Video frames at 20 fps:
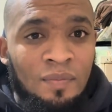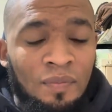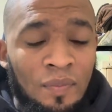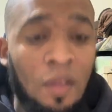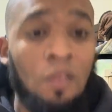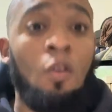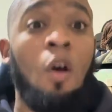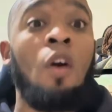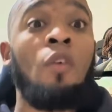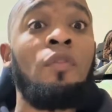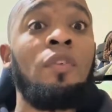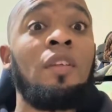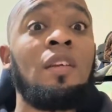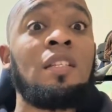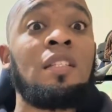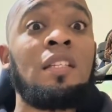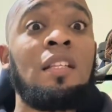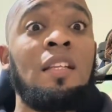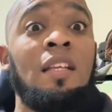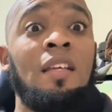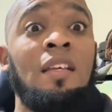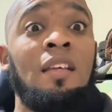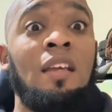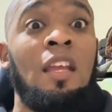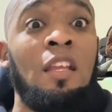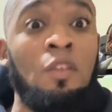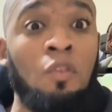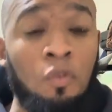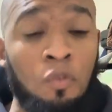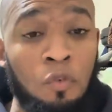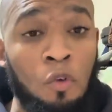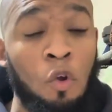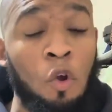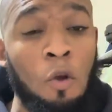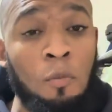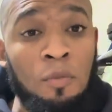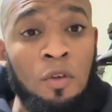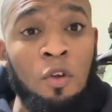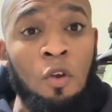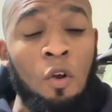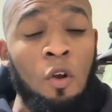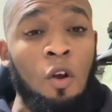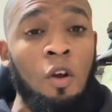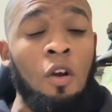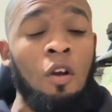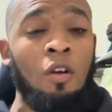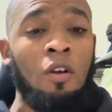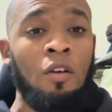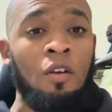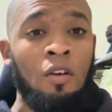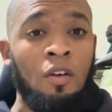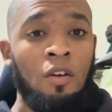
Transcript: and obviously inform your